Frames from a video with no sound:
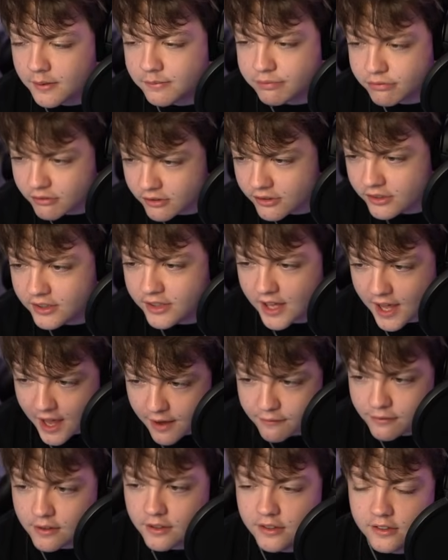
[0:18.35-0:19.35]
pretty
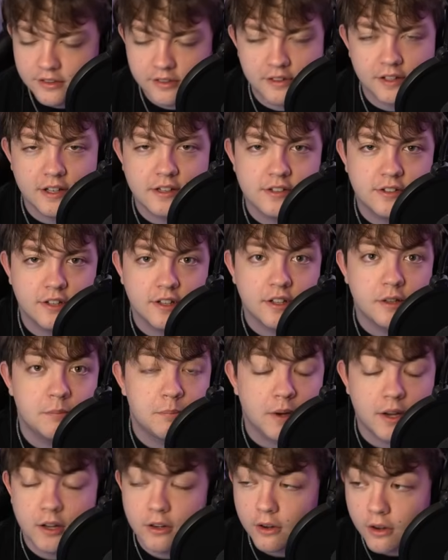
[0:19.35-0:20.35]
heavily slated
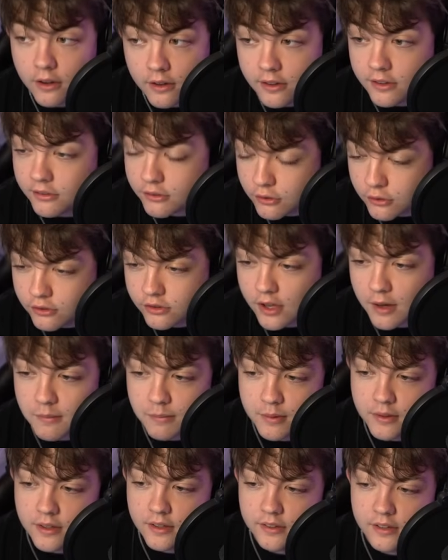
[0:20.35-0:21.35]
by a lot of these news
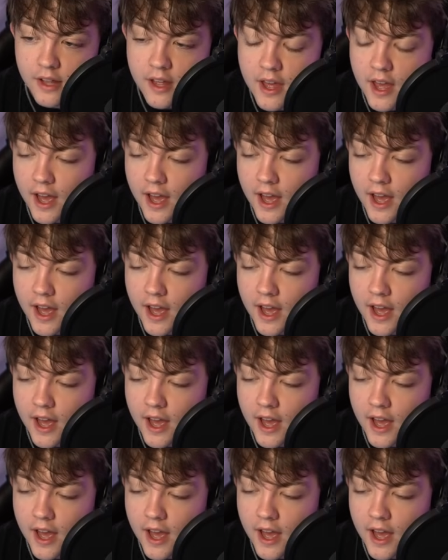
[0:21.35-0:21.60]
companies